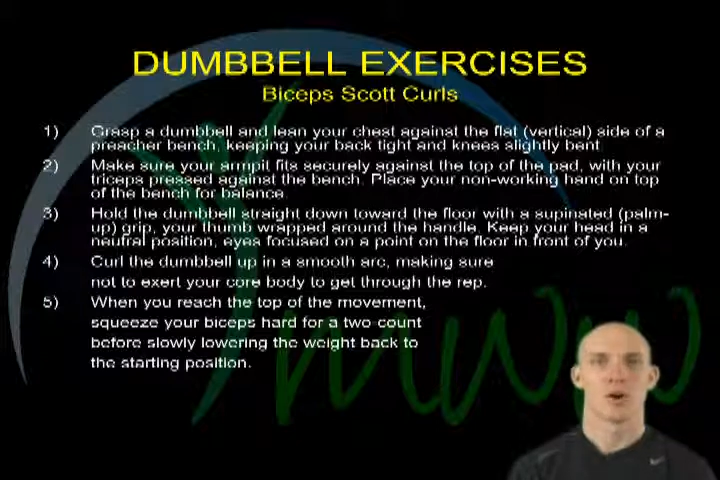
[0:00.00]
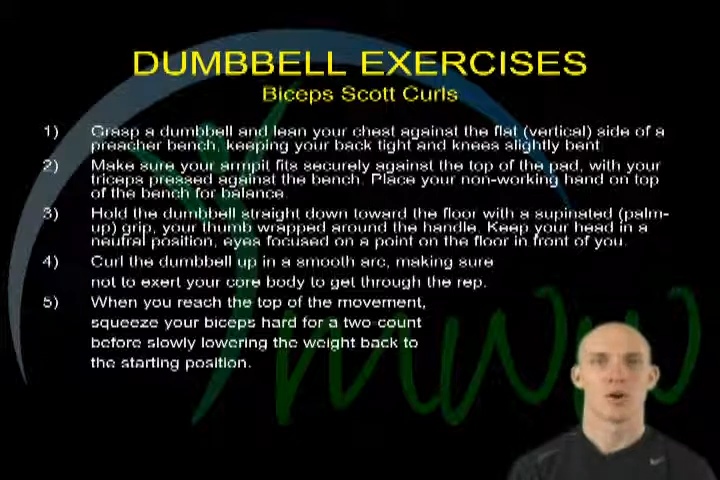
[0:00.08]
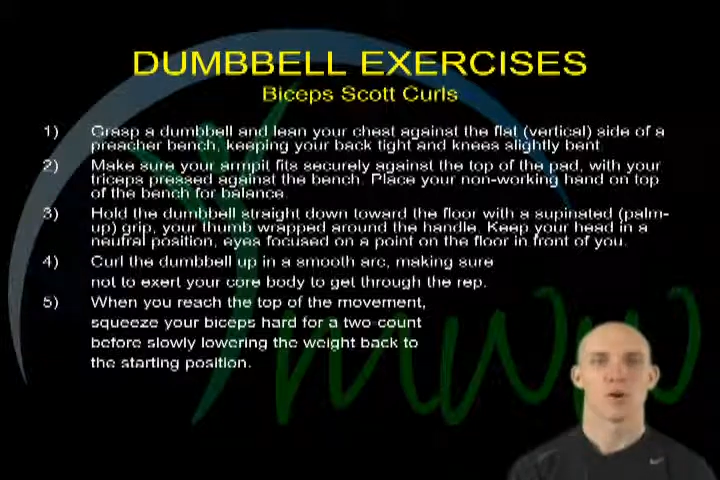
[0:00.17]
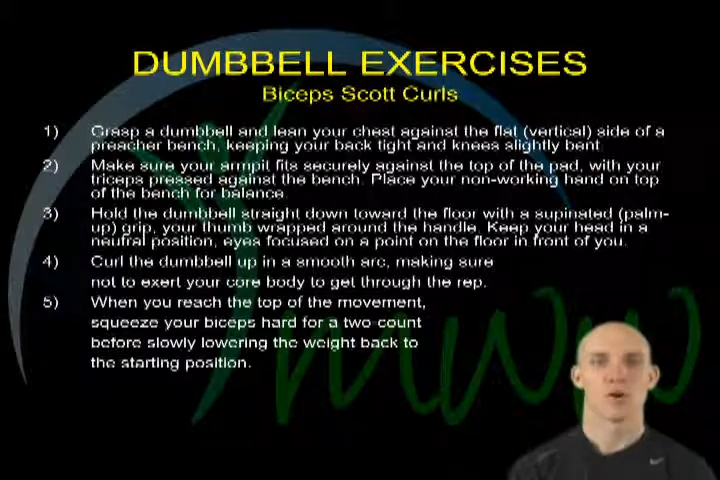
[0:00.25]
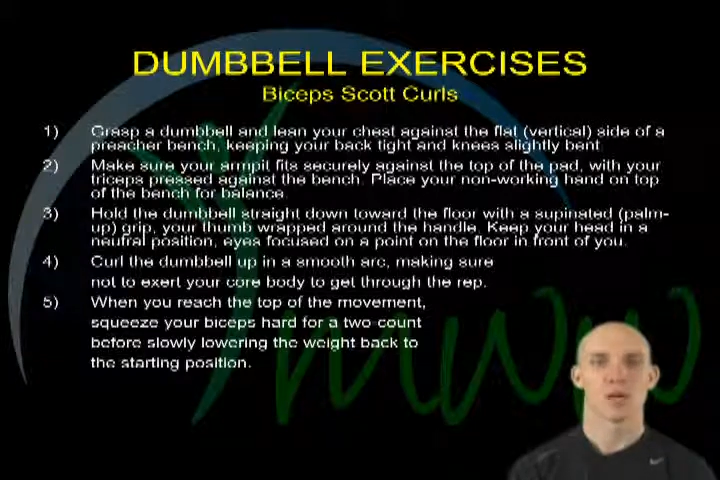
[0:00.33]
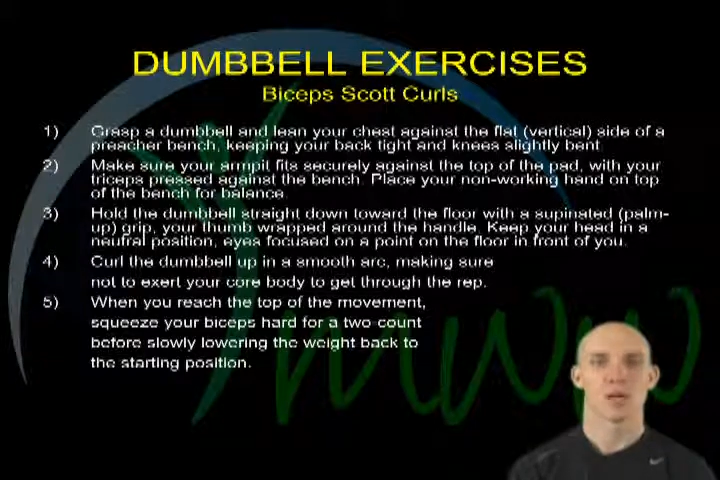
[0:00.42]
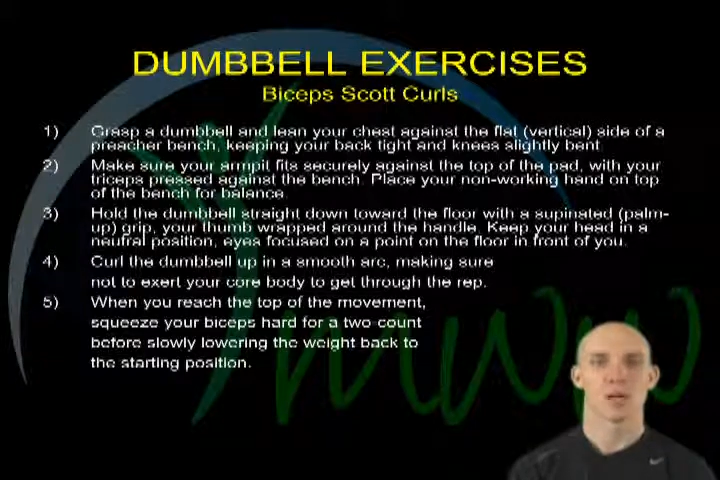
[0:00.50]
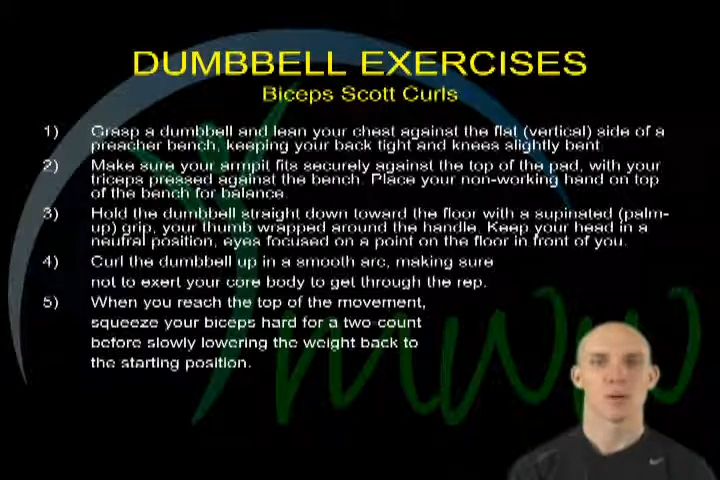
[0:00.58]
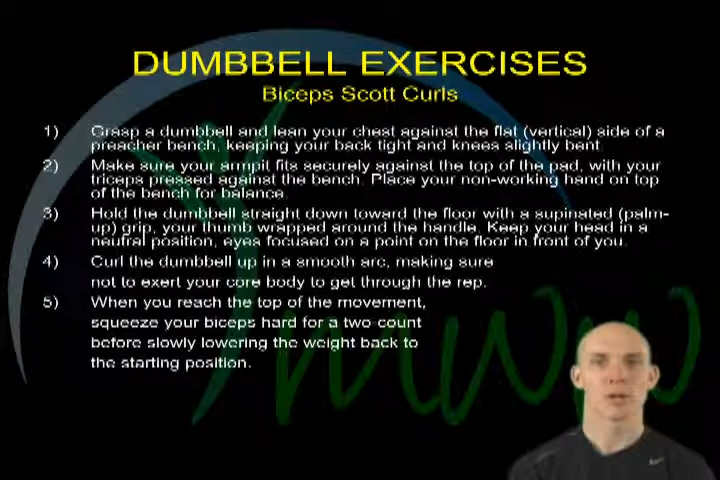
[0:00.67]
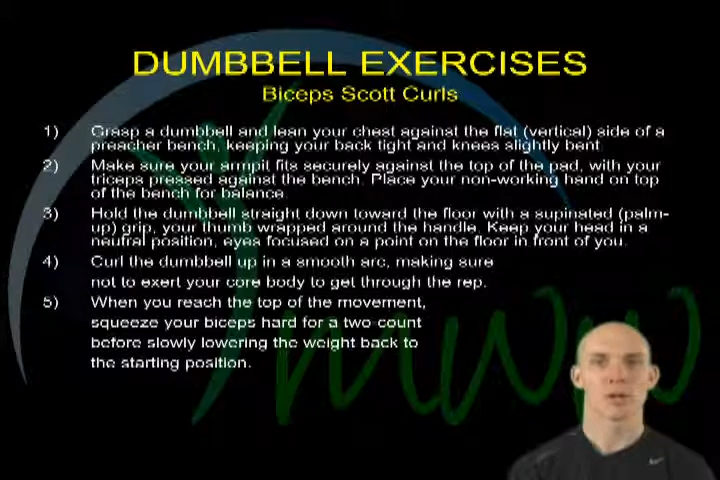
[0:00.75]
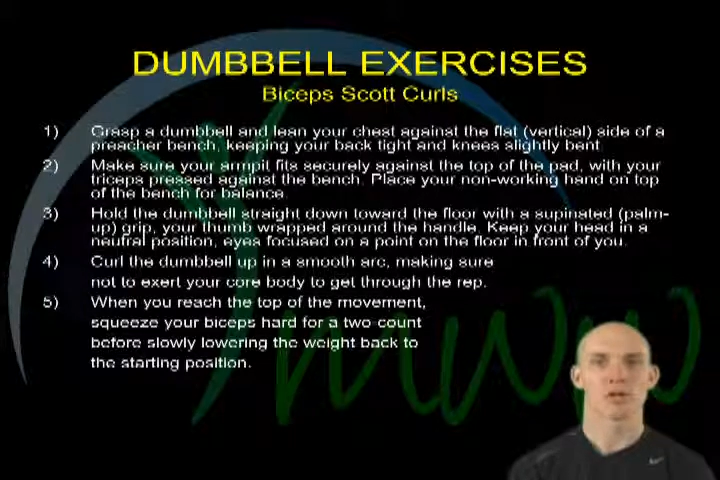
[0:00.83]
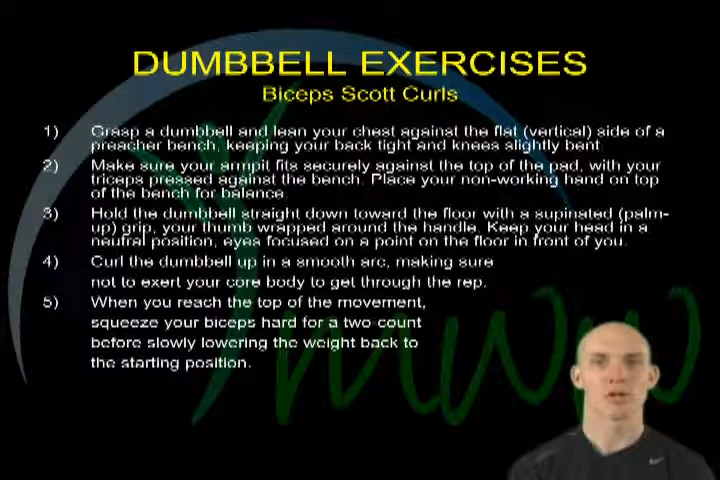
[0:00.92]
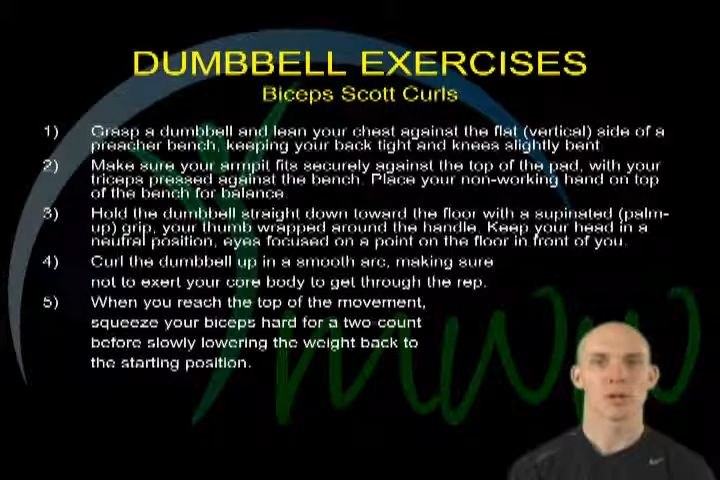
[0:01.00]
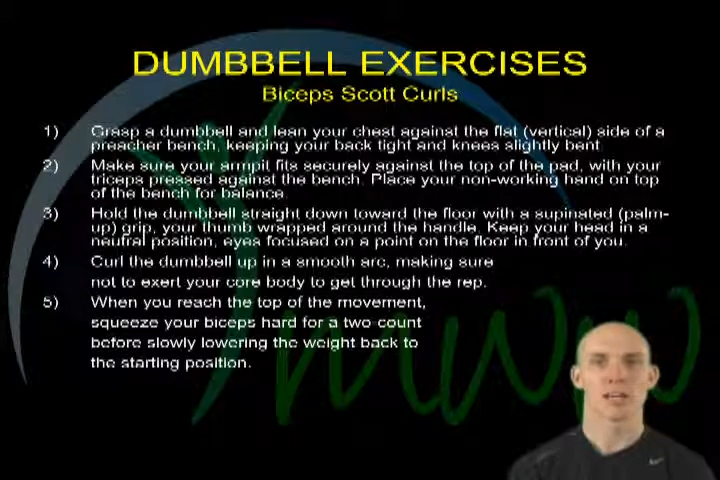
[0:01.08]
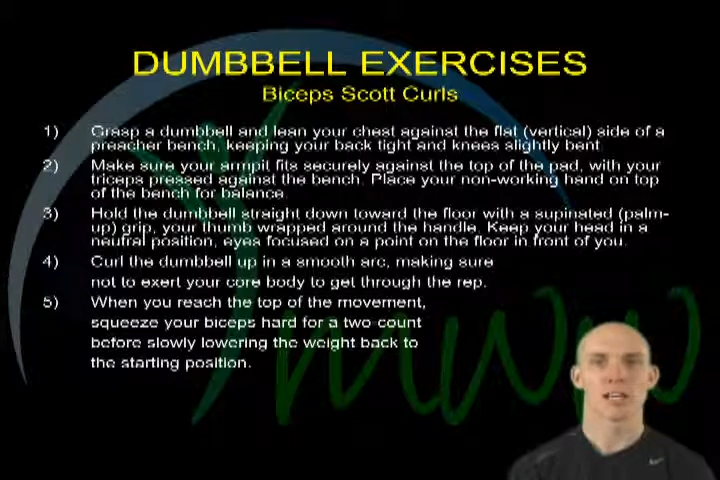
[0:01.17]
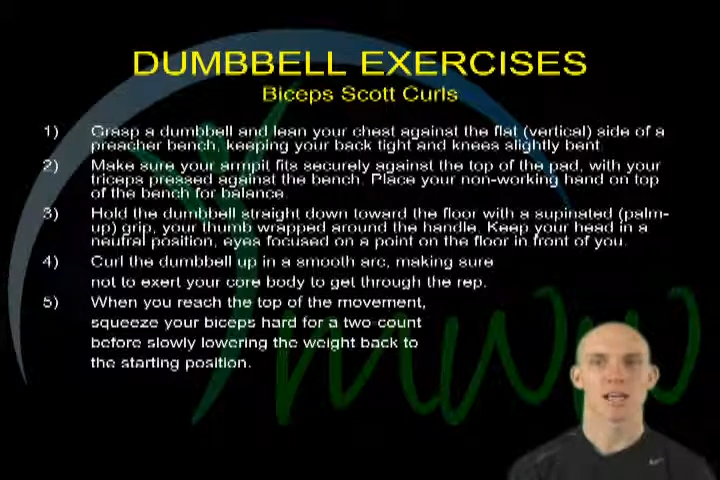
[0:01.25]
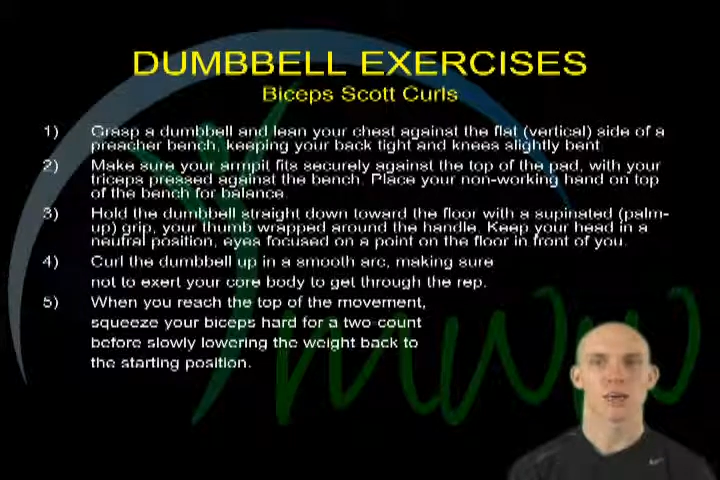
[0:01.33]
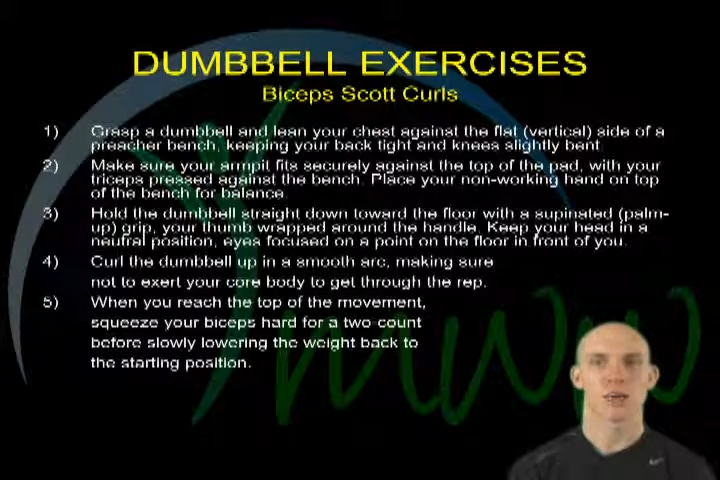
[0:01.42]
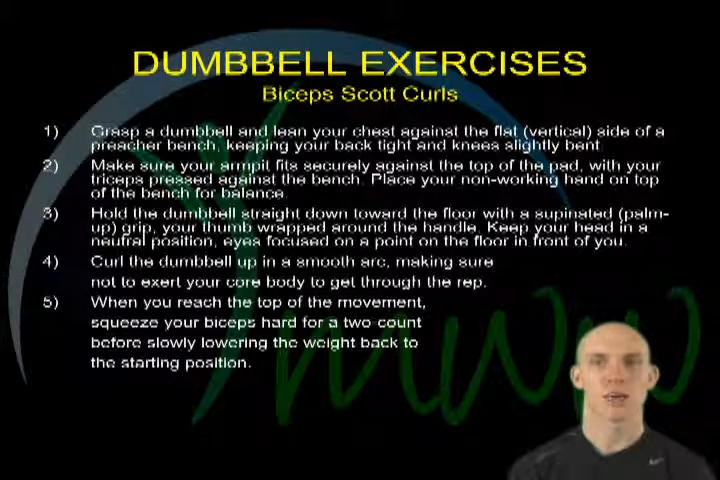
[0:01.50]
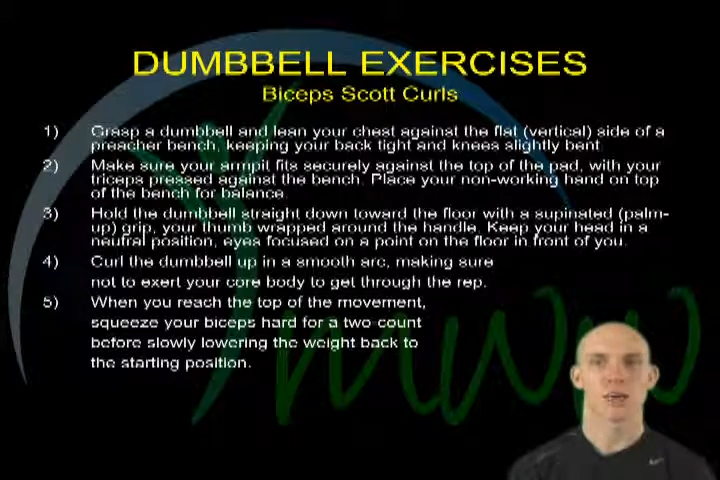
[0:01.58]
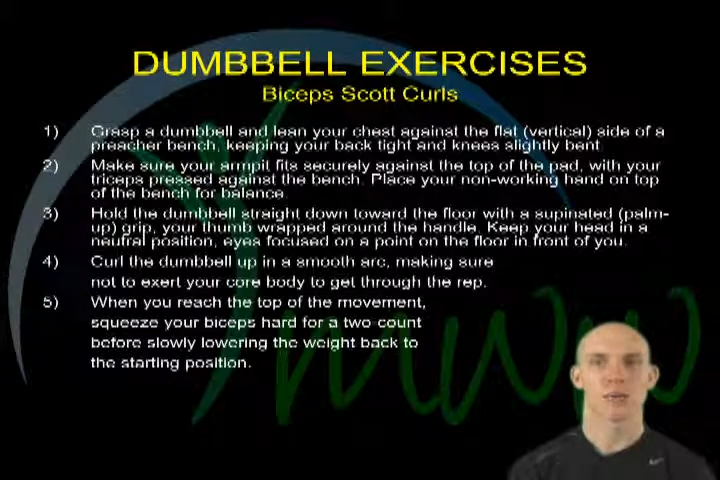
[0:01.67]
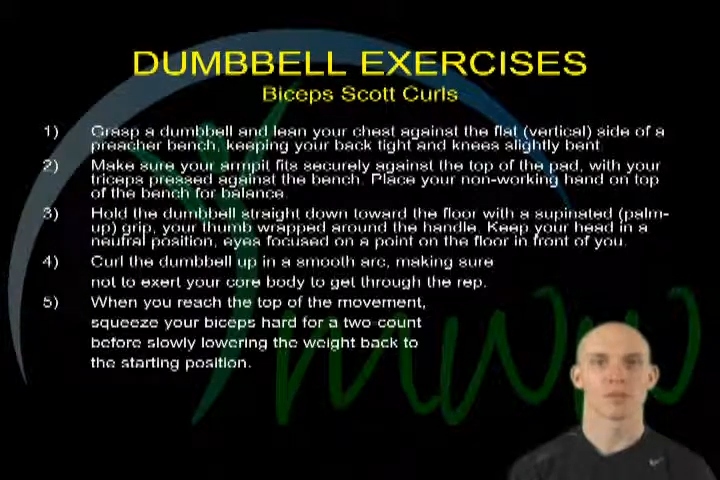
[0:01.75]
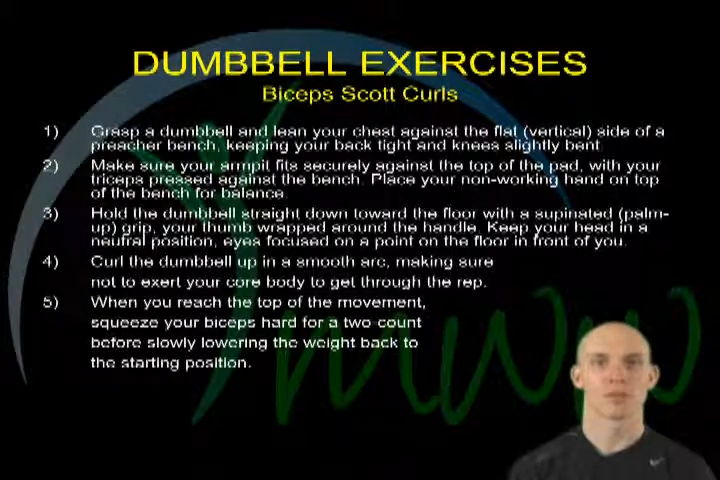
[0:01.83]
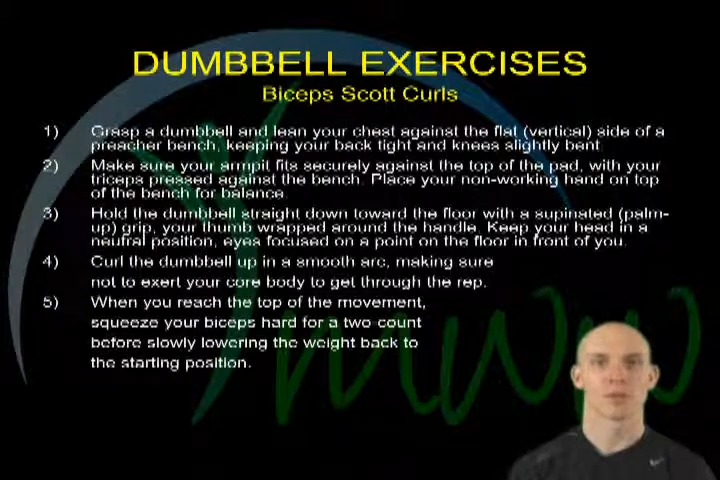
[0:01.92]
Hold the dumbbell straight down
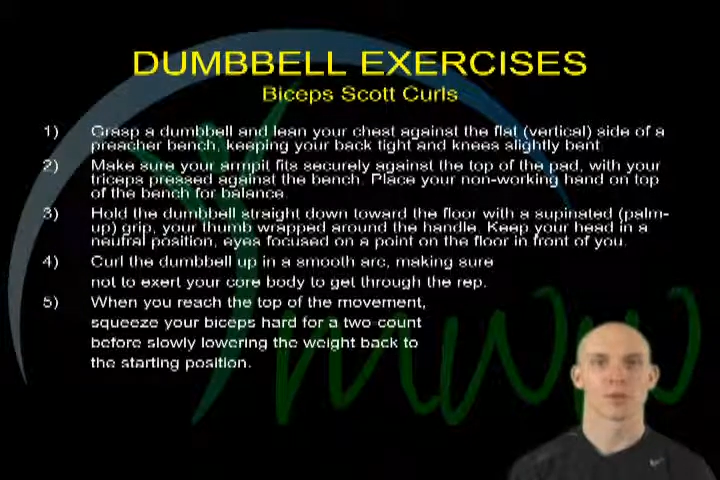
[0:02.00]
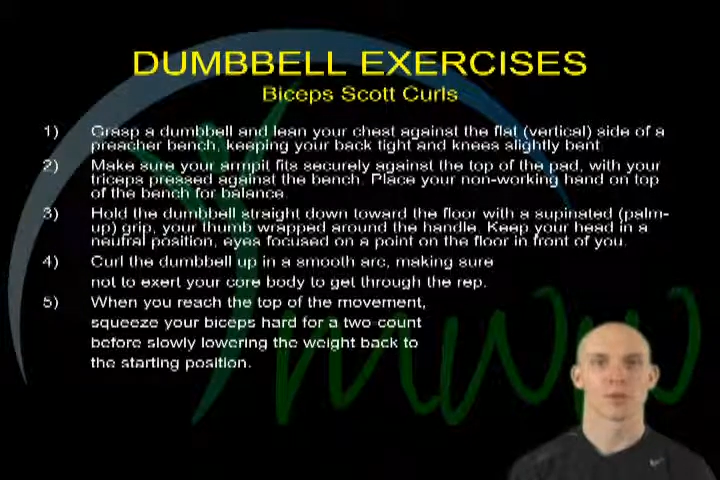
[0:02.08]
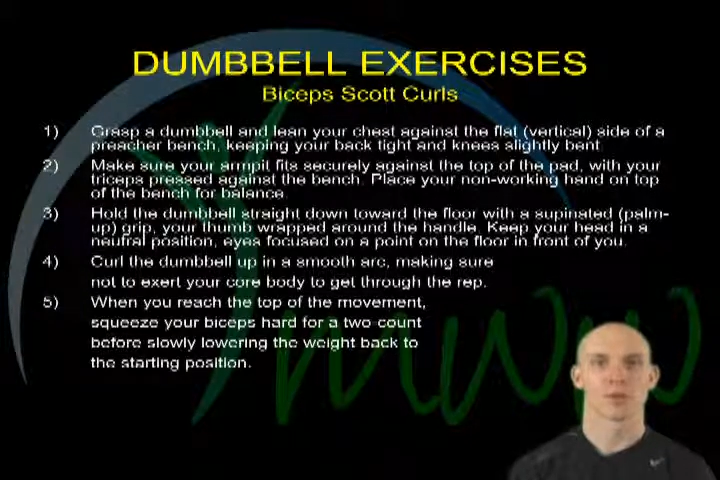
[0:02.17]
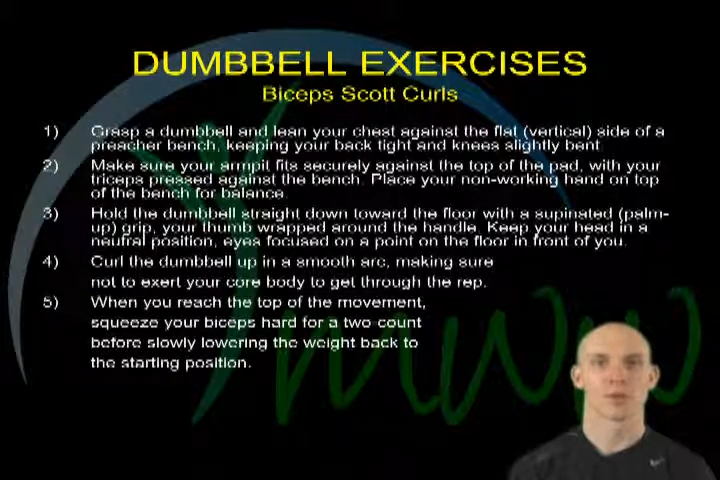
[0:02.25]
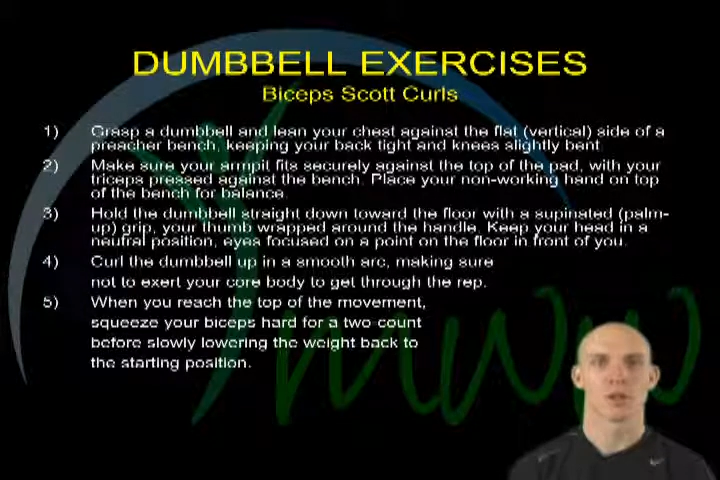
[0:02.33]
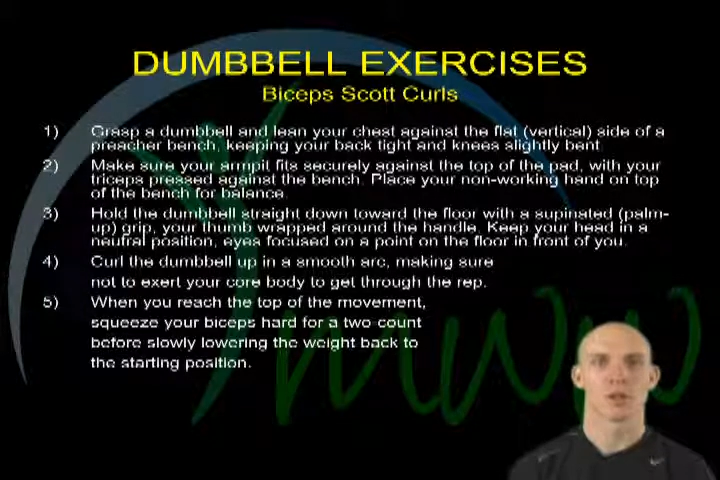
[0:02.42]
toward the floor